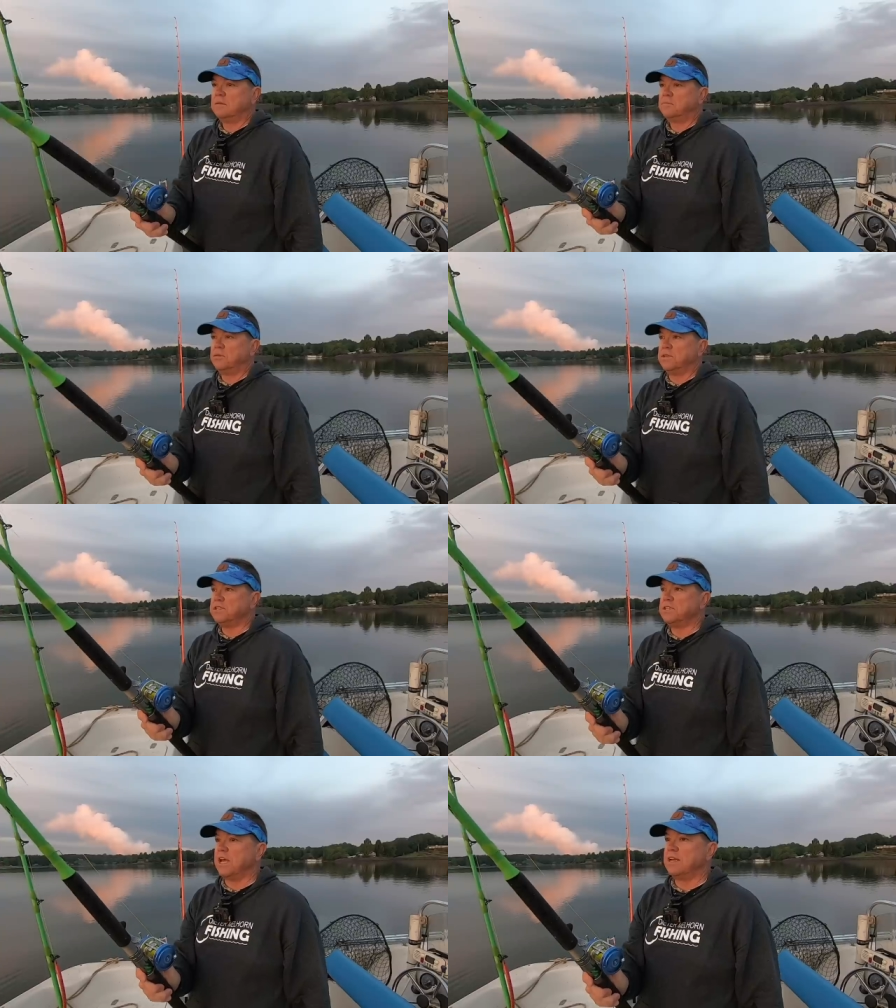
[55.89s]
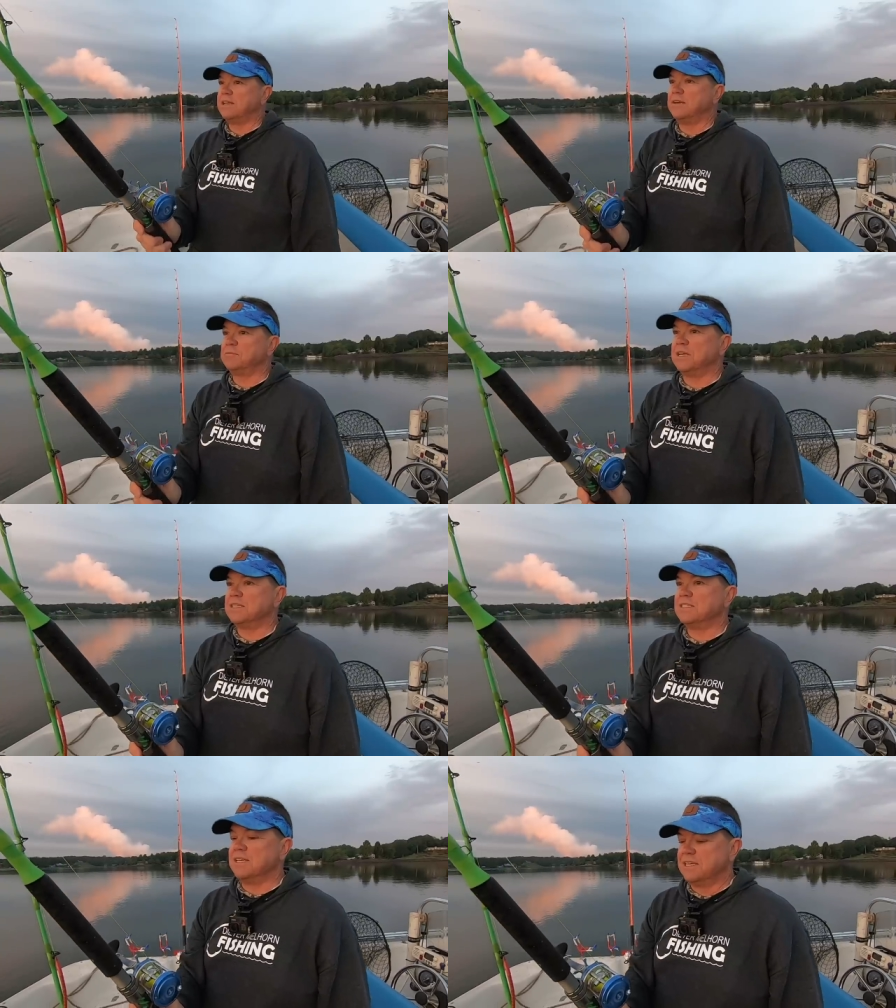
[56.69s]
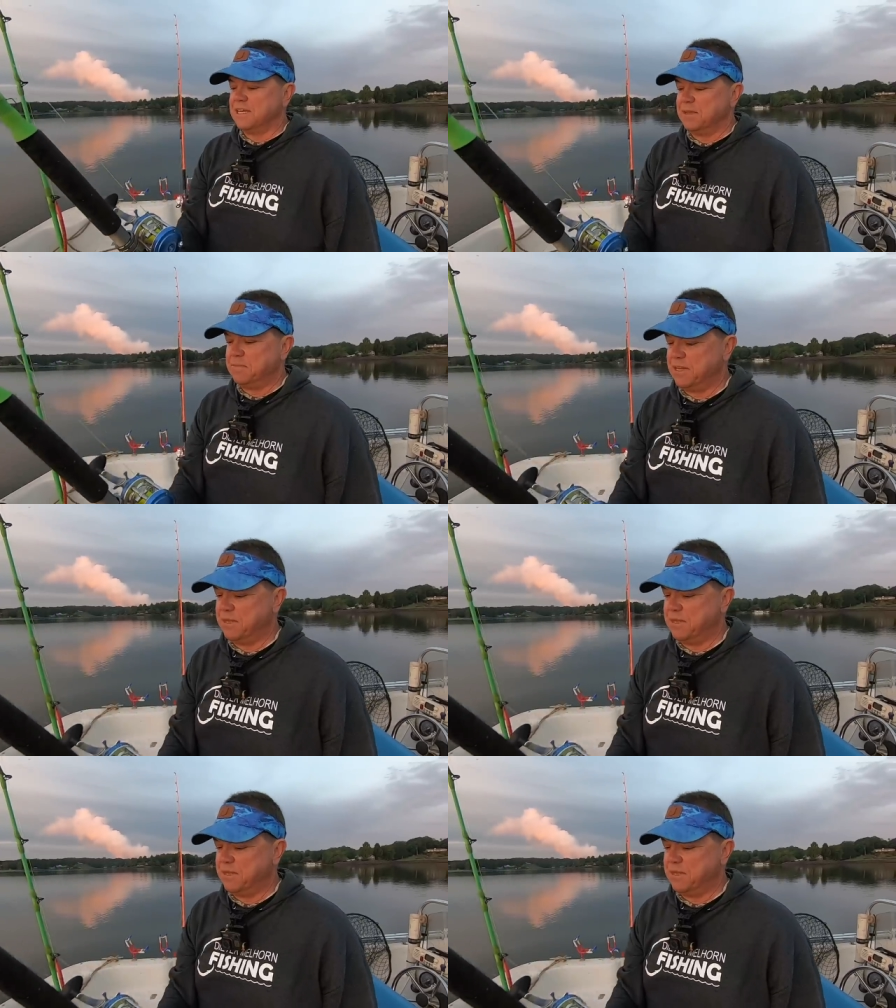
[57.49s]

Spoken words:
Pretty shot there with that sun coming